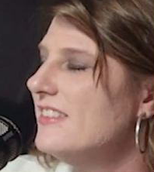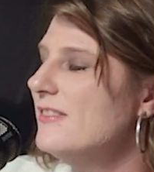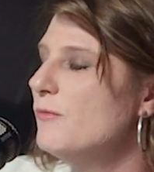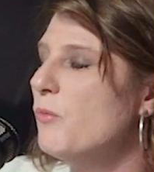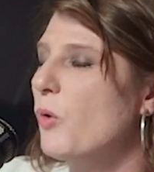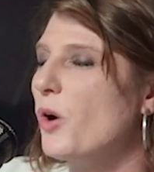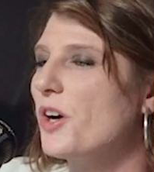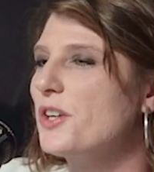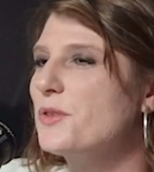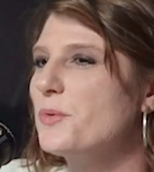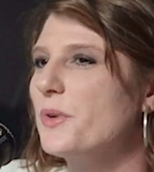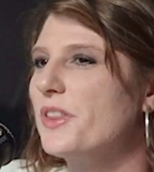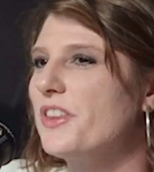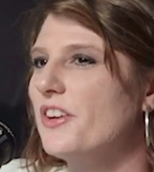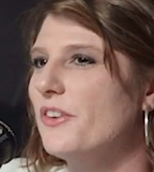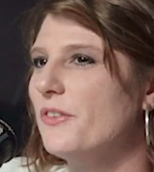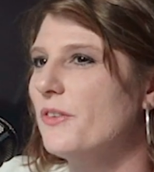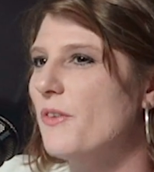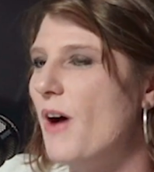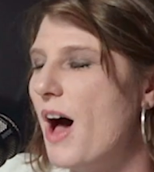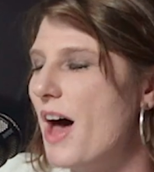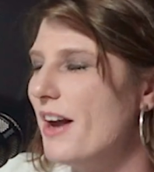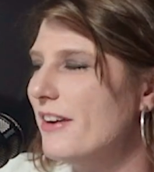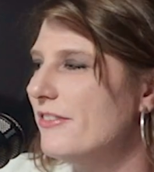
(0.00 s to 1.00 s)
Worked with a
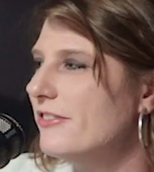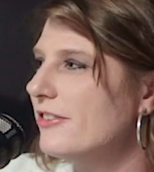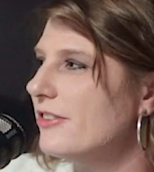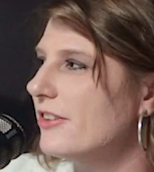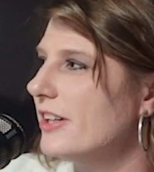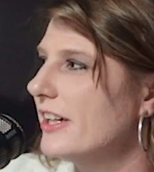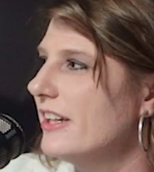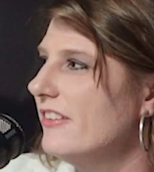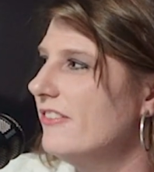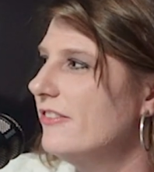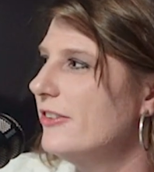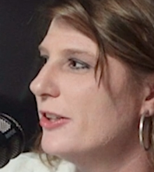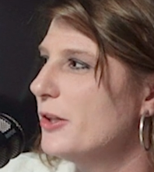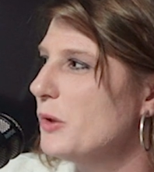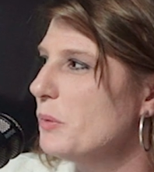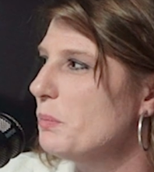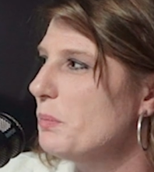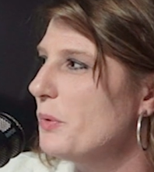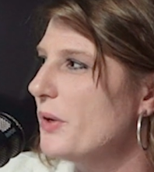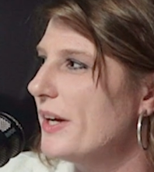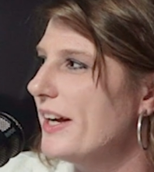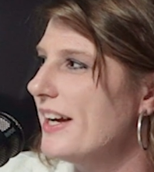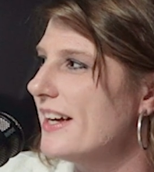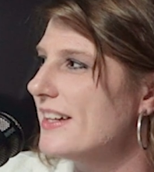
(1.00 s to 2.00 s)
lot of
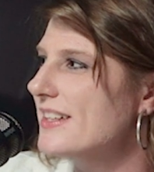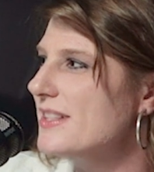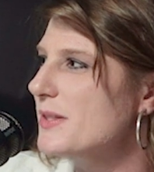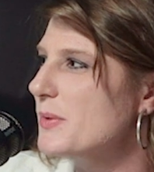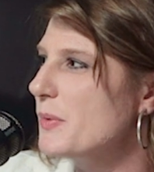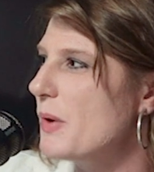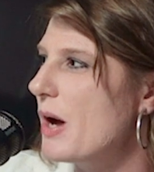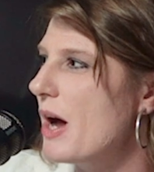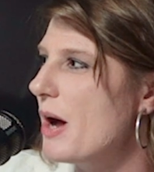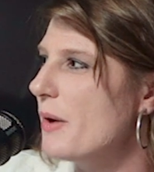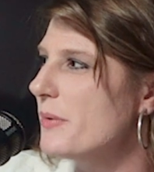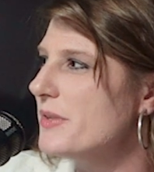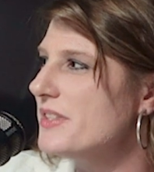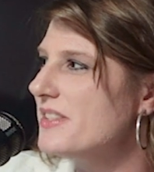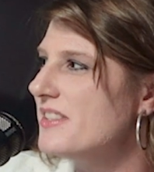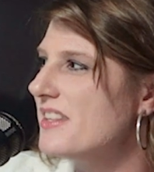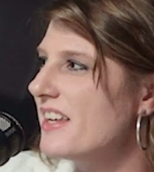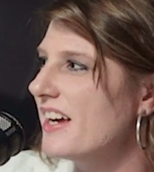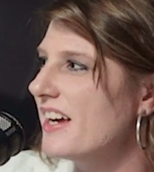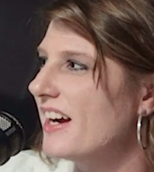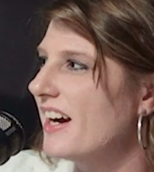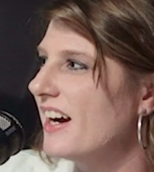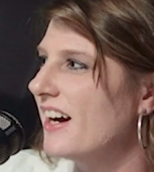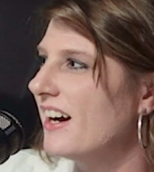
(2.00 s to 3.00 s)
greenfield plants while I was
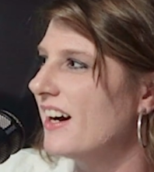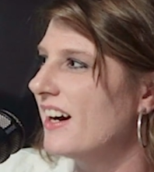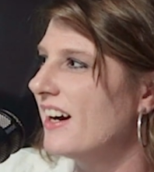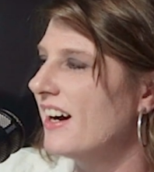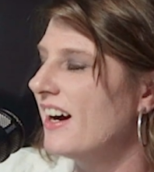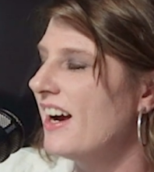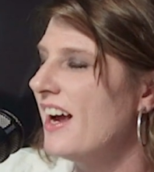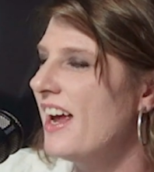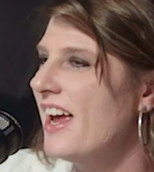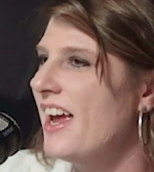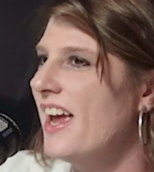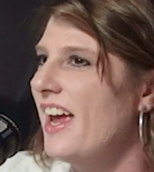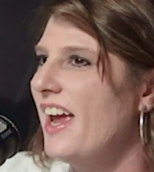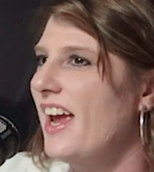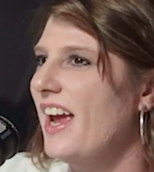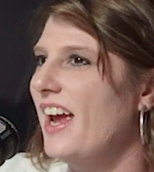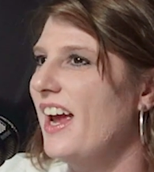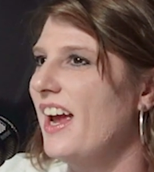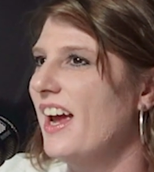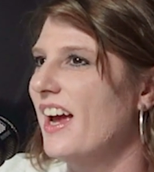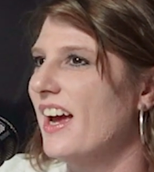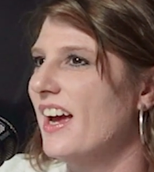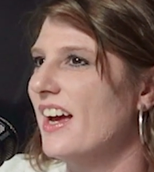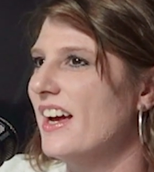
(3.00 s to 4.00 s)
there,
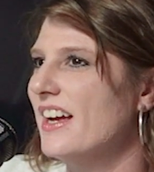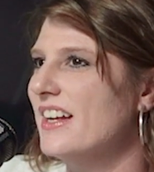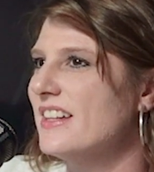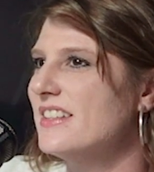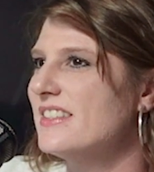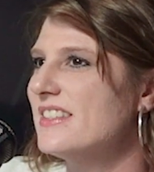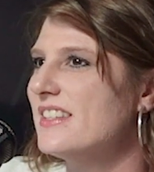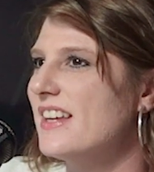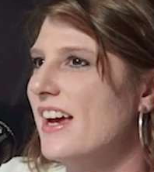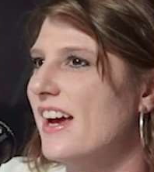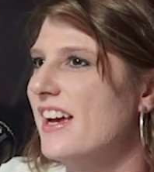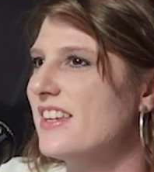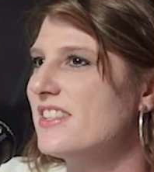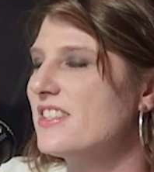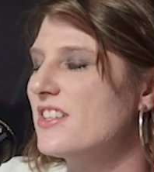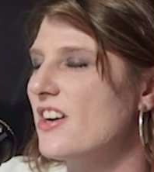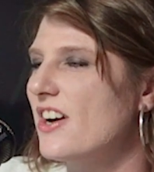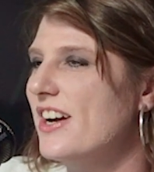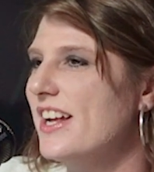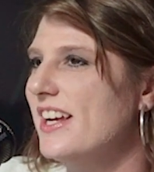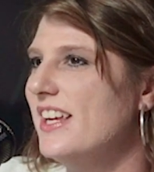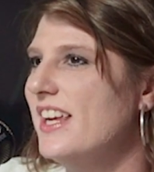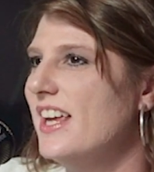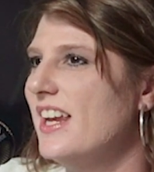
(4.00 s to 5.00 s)
and
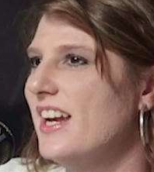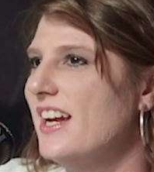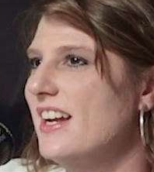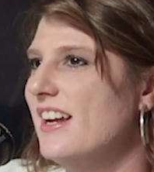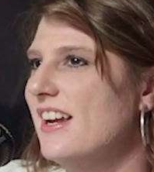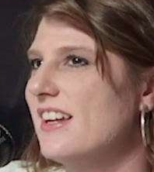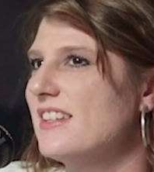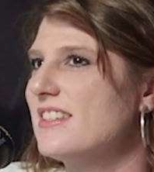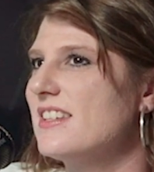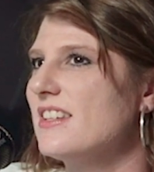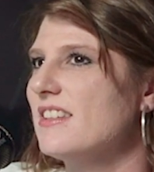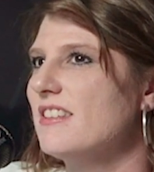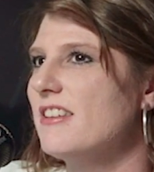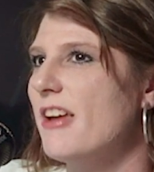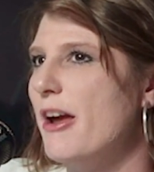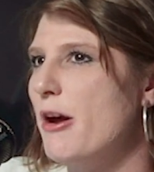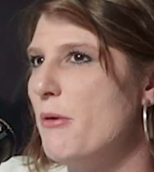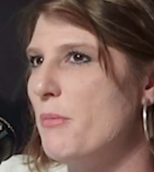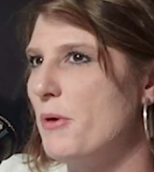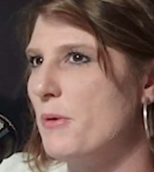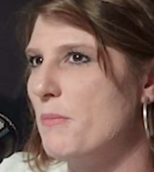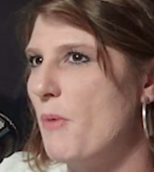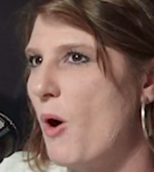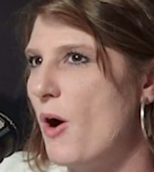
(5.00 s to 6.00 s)
started getting into
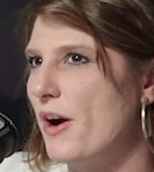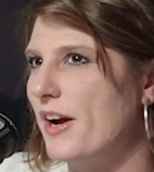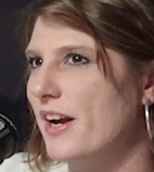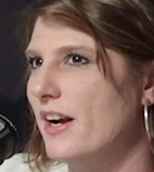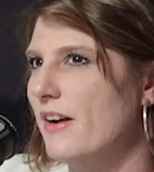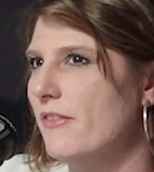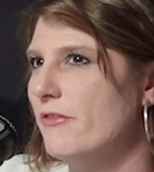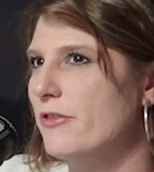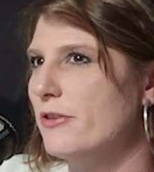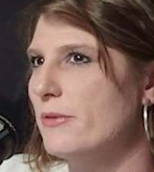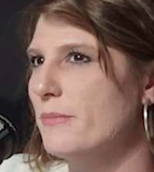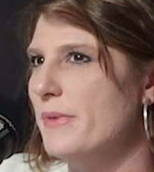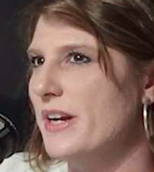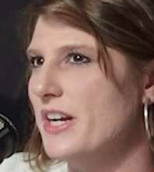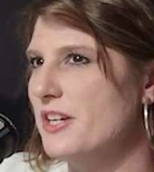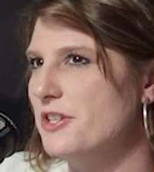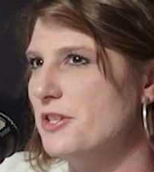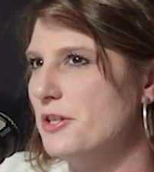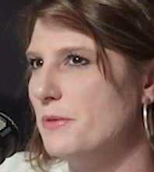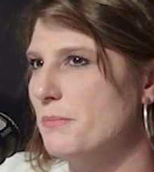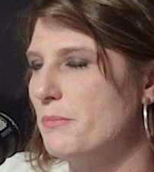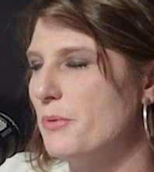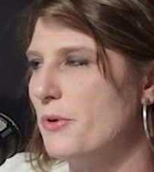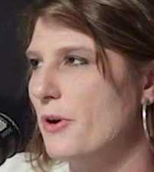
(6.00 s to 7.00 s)
labor market
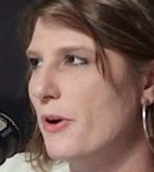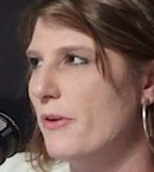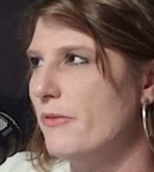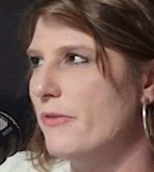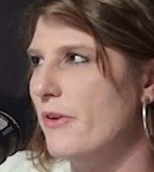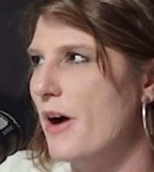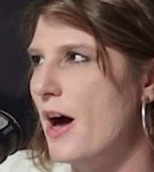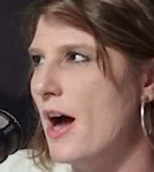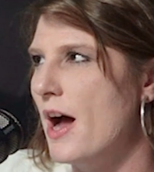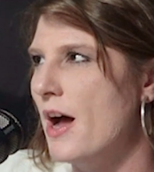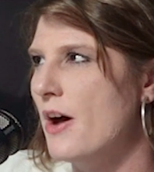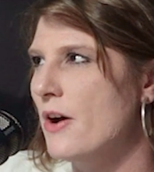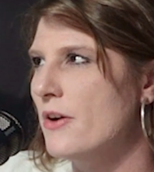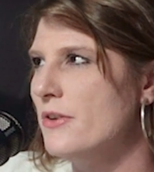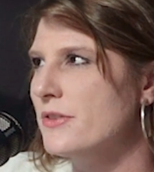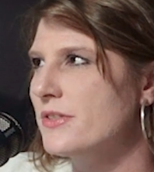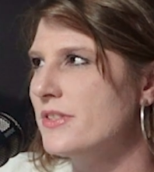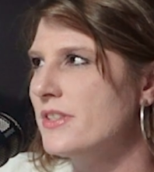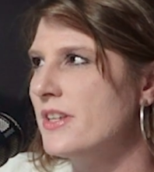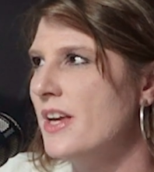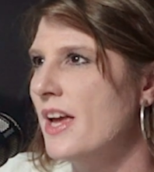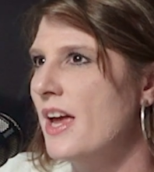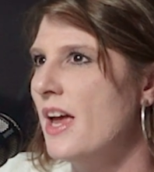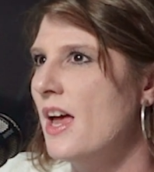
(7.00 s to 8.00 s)
information
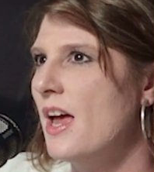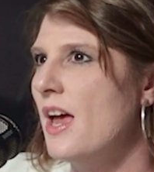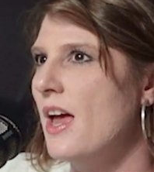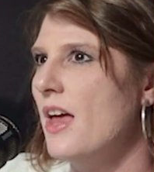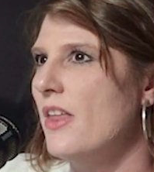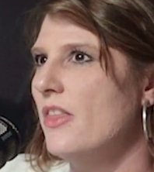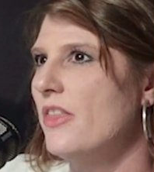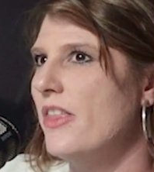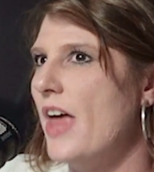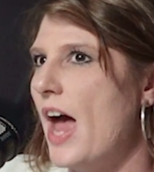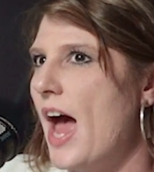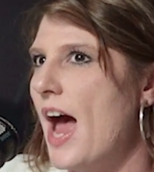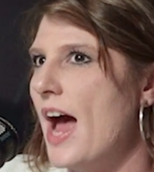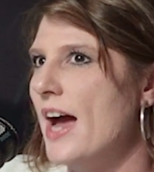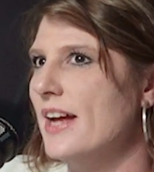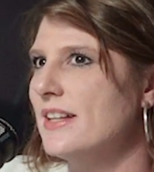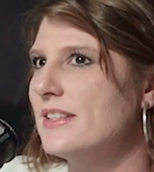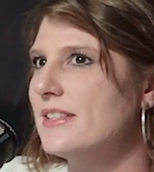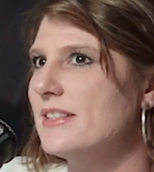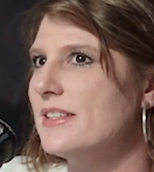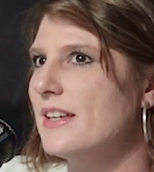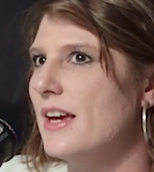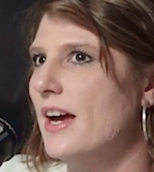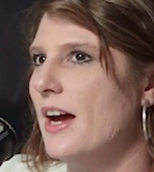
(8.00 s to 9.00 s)
profiles
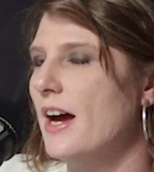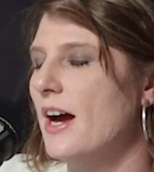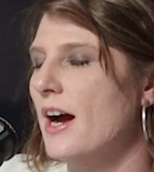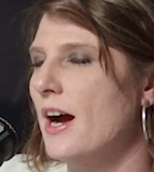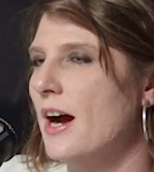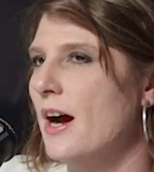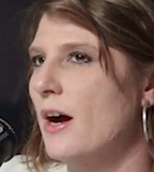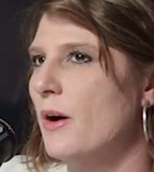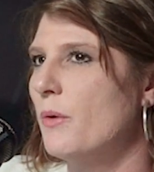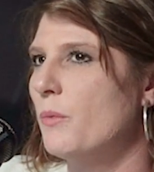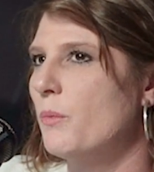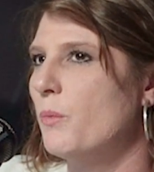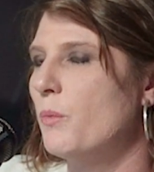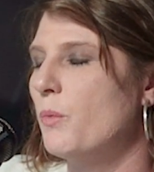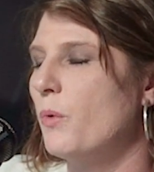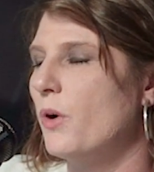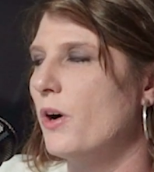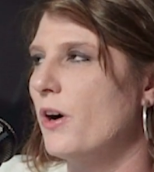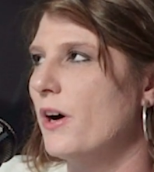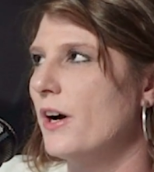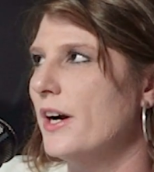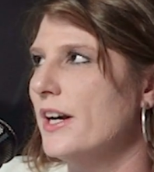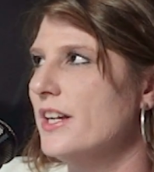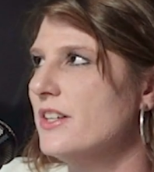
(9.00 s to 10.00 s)
that
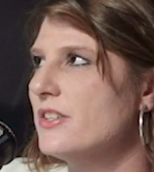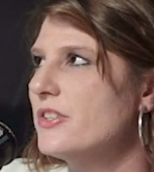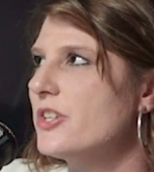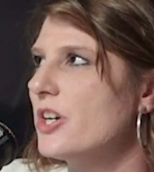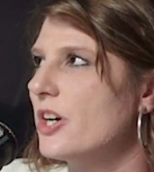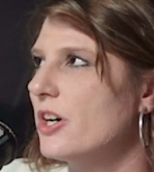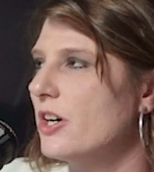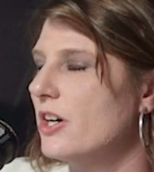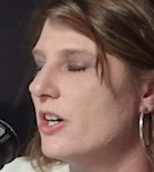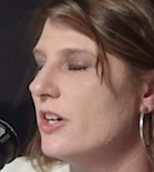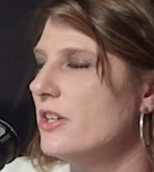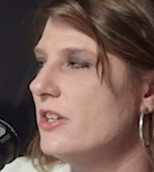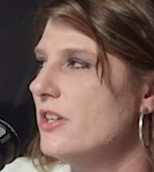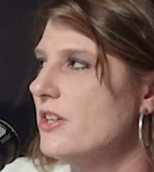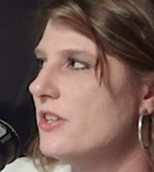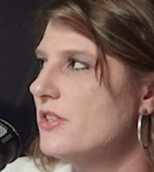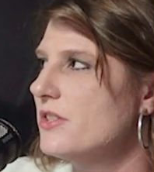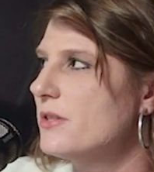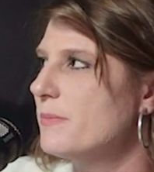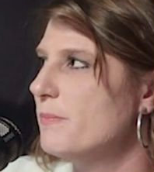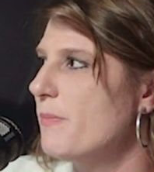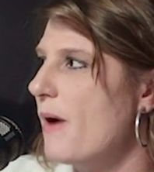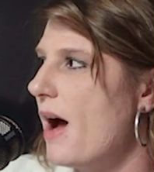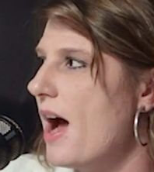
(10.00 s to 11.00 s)
were in turn
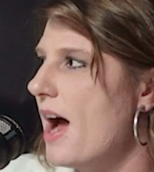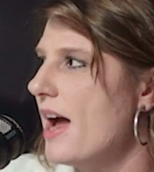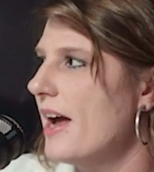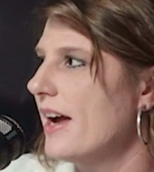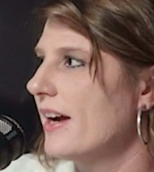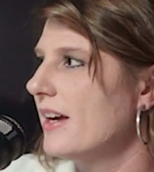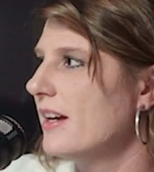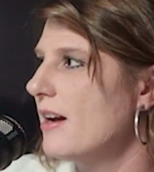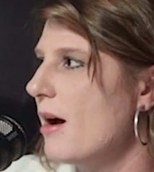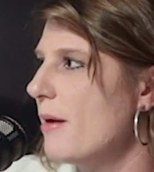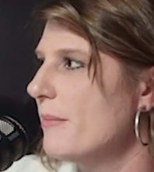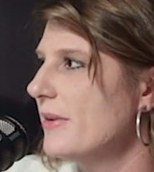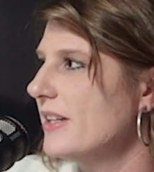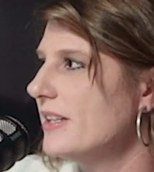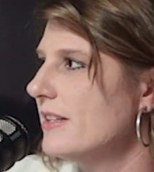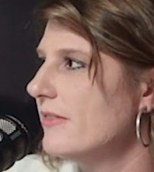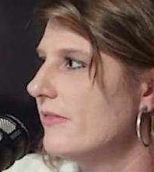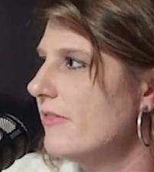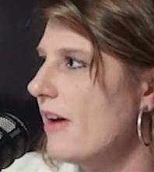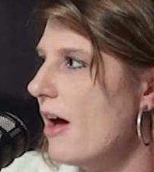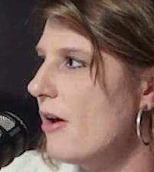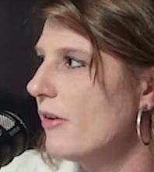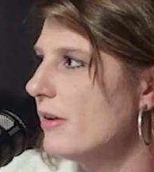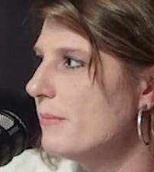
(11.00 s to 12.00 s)
used by economic
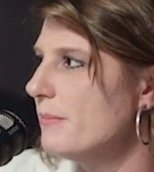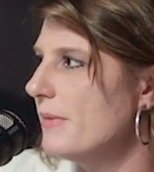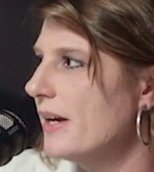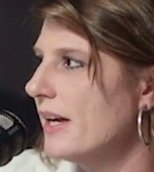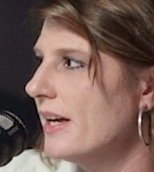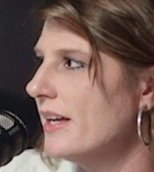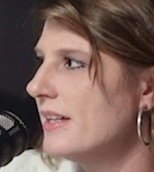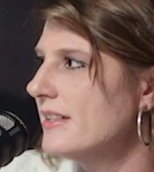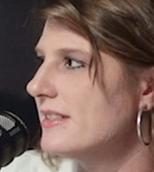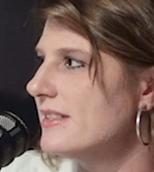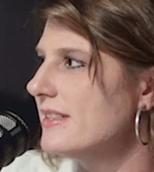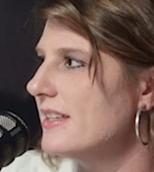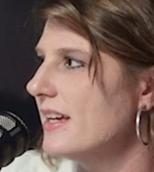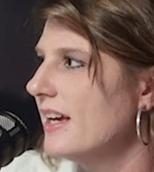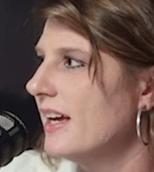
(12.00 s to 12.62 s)
development.